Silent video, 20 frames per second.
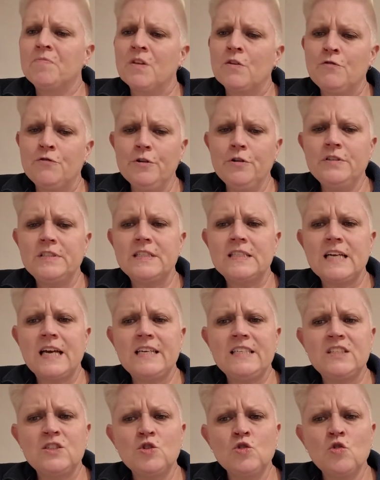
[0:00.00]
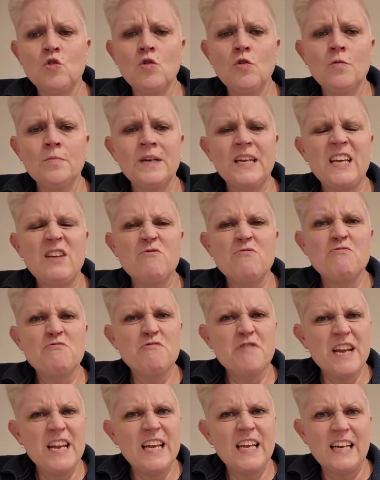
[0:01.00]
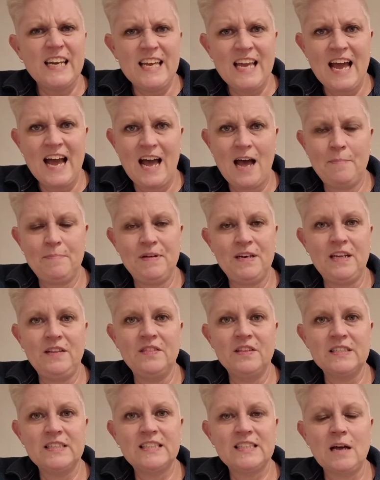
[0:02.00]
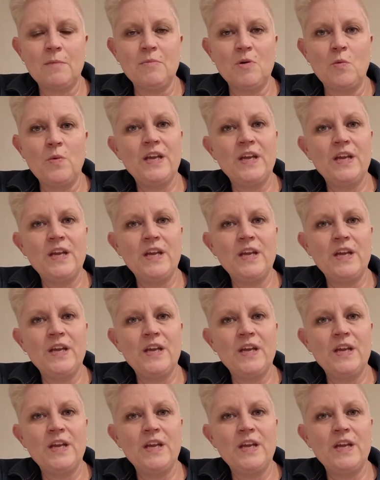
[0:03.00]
Fruits days normally really happen in the summer.